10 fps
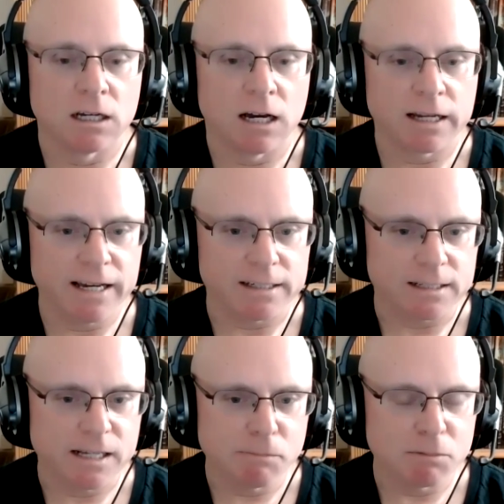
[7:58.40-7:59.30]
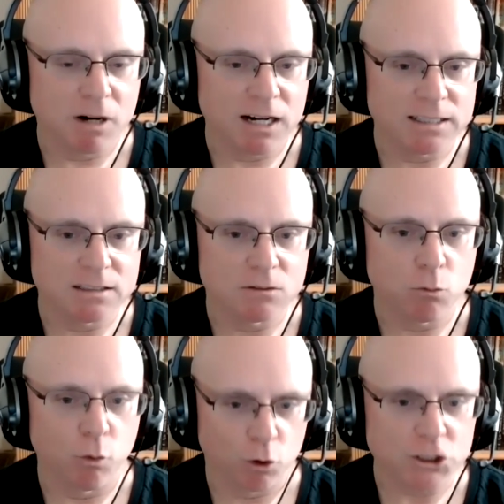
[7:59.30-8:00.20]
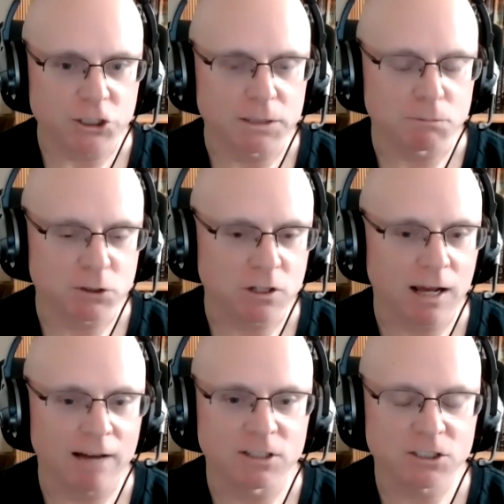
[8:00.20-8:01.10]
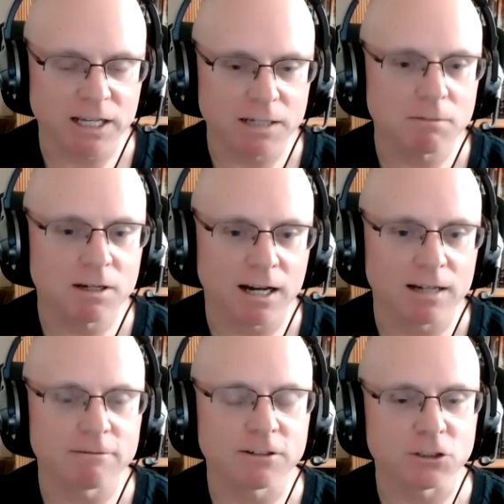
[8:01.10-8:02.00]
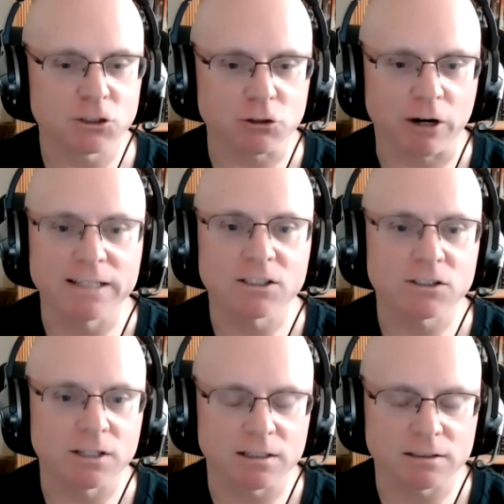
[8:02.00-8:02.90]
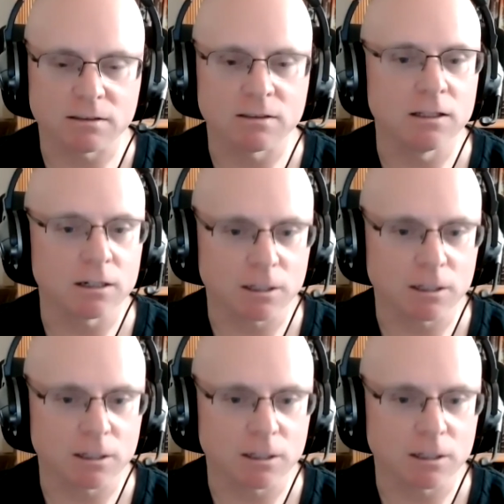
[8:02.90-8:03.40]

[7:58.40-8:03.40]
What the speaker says: Again, keep in mind, warships have the same kind of constraints that the